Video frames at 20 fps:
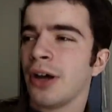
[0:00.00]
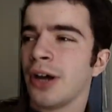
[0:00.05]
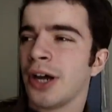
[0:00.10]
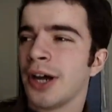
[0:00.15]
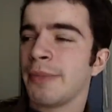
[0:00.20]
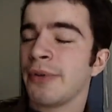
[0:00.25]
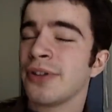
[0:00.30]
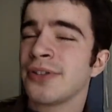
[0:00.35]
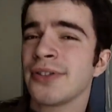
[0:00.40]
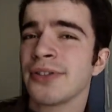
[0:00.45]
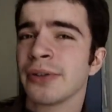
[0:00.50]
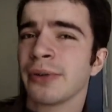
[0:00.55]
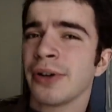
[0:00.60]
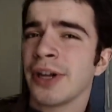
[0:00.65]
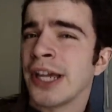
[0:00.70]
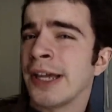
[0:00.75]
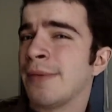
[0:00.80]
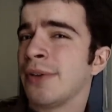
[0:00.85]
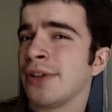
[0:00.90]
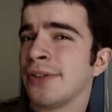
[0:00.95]
Uh, but this is
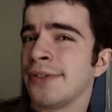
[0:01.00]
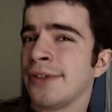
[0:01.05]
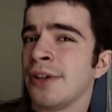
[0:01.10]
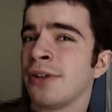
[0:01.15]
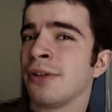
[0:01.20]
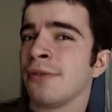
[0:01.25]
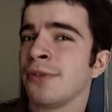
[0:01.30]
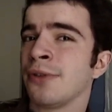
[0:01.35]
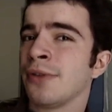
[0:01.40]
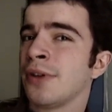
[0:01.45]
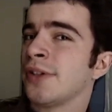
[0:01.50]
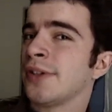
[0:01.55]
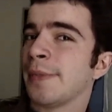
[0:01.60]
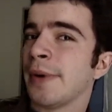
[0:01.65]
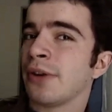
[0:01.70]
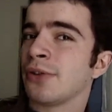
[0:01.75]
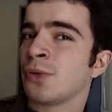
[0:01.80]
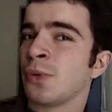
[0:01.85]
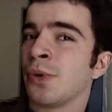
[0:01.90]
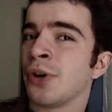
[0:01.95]
okay because the interview is
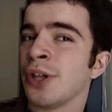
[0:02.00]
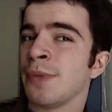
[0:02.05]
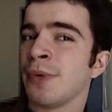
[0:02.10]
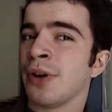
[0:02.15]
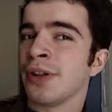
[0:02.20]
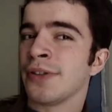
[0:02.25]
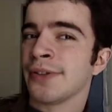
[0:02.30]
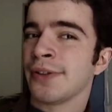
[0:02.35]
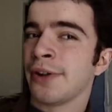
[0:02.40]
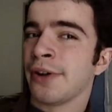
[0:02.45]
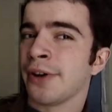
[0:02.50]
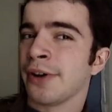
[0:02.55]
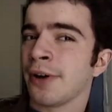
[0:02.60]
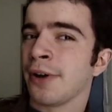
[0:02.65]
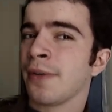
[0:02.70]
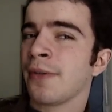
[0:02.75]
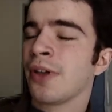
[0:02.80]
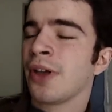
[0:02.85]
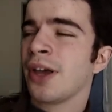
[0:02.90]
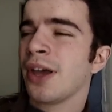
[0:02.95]
about 20 minutes
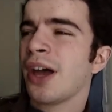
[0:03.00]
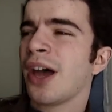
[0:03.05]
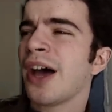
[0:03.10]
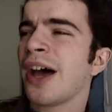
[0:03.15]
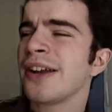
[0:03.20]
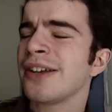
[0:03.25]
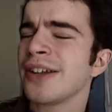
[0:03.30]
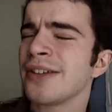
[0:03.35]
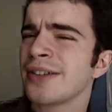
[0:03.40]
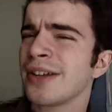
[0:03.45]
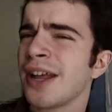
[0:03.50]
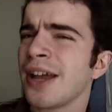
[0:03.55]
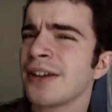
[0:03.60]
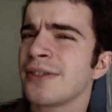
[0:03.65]
long. Uh, it doesn't